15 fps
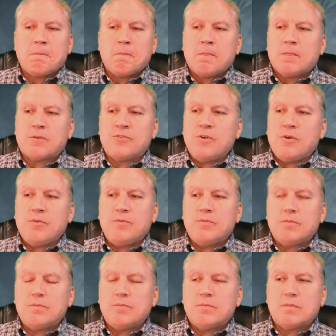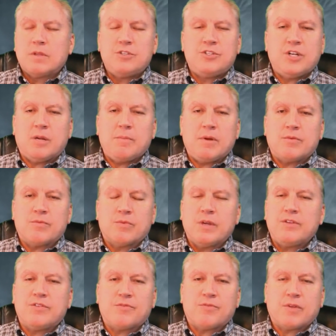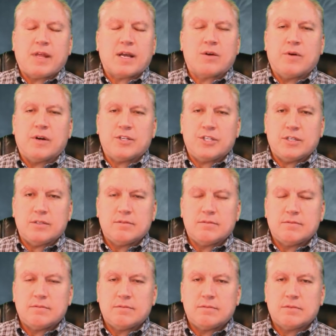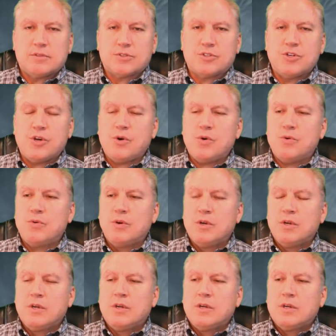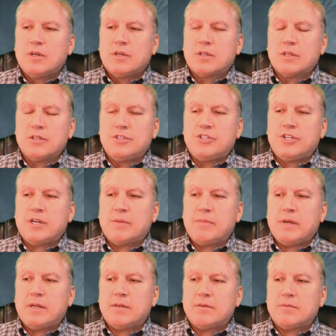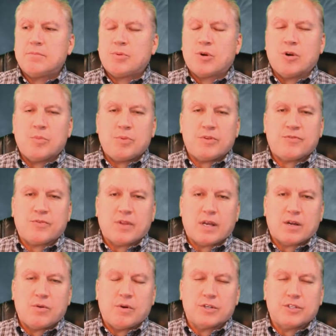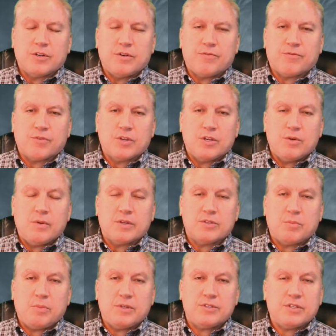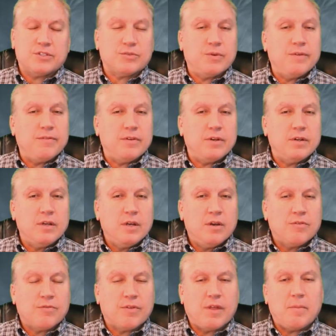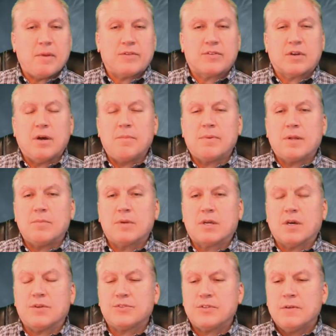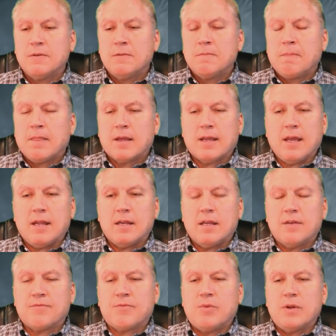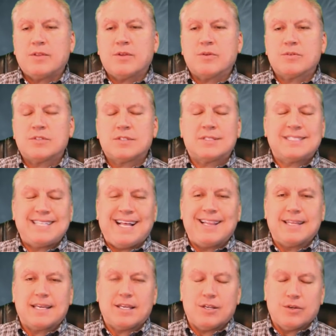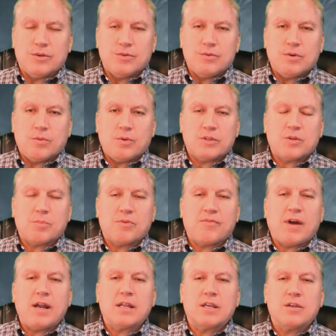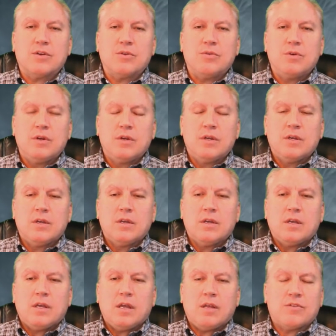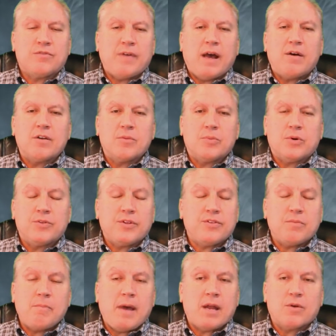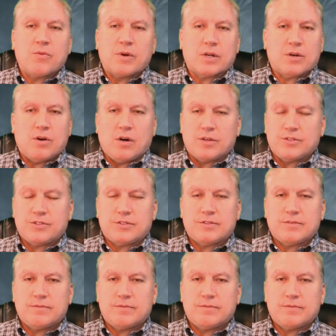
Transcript: There's no legitimate reason for that question. There's no legitimate purpose for that question for you as a business or even for them as a company, because again, if what they're selling you or what they're providing you is valuable, it doesn't matter what it costs